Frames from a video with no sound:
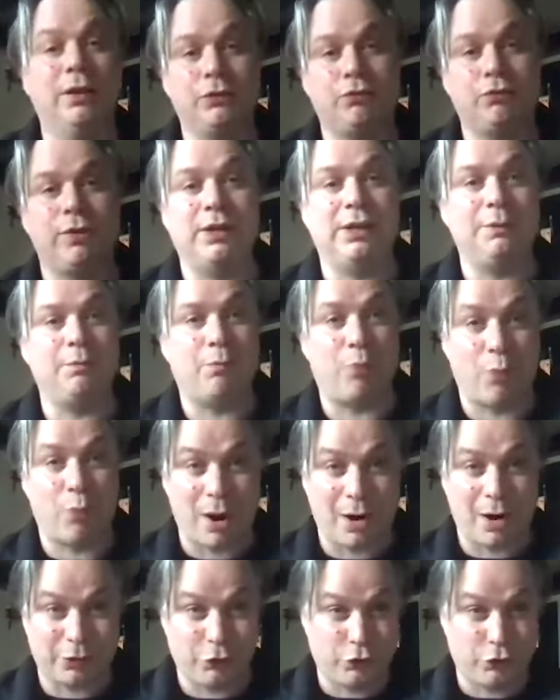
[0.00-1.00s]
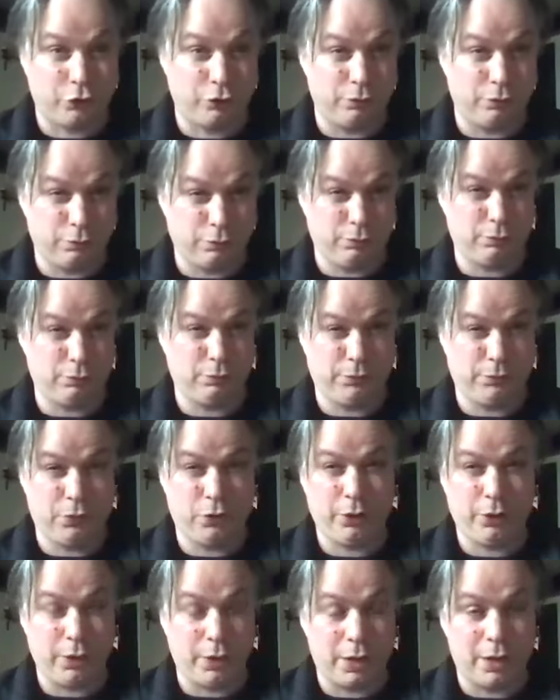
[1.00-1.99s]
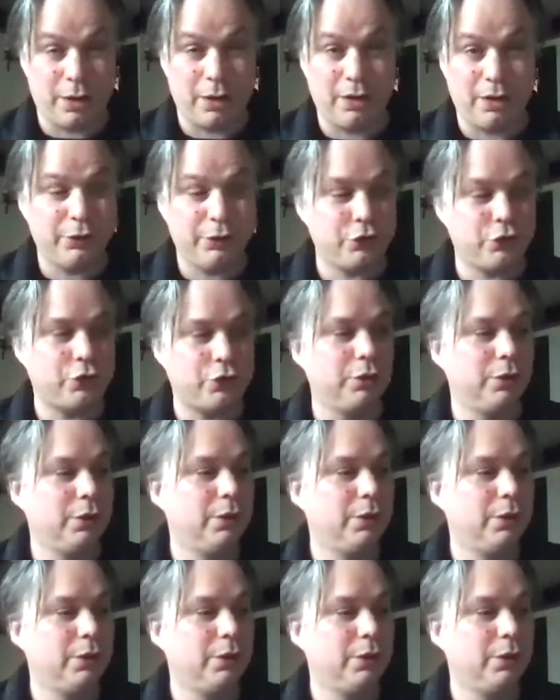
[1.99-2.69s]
as really brash and fucking harsh.